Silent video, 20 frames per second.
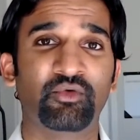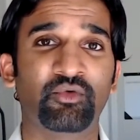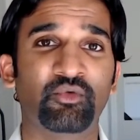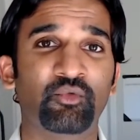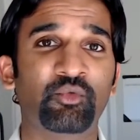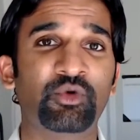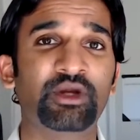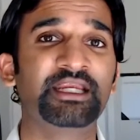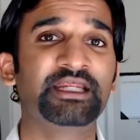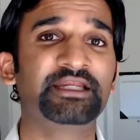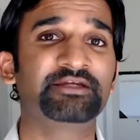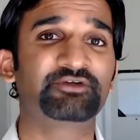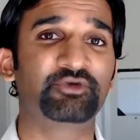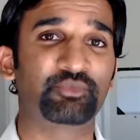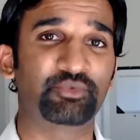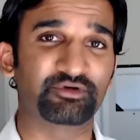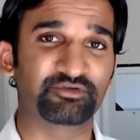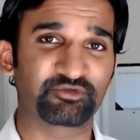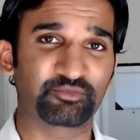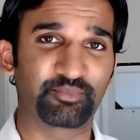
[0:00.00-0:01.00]
we need to
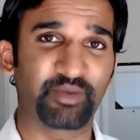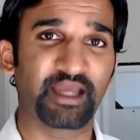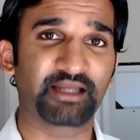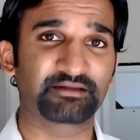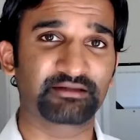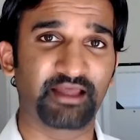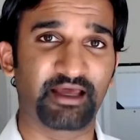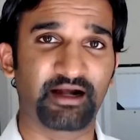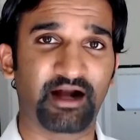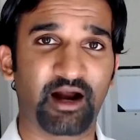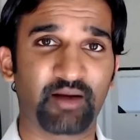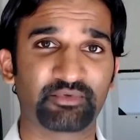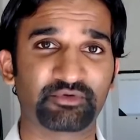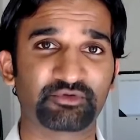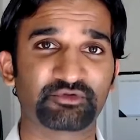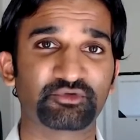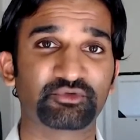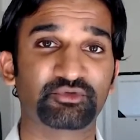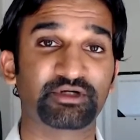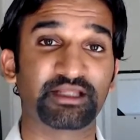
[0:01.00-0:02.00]
respect that
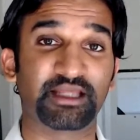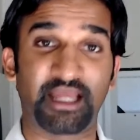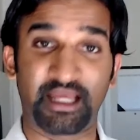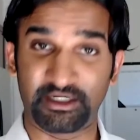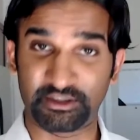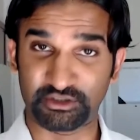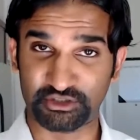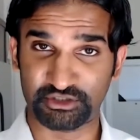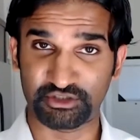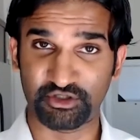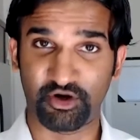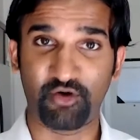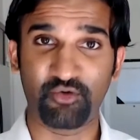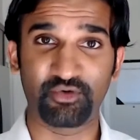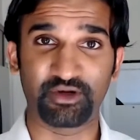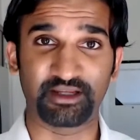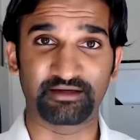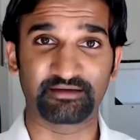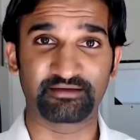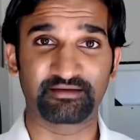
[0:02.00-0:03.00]
opportunity and show
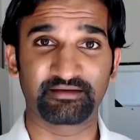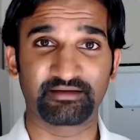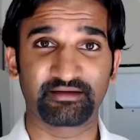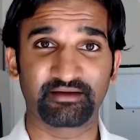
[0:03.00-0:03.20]
it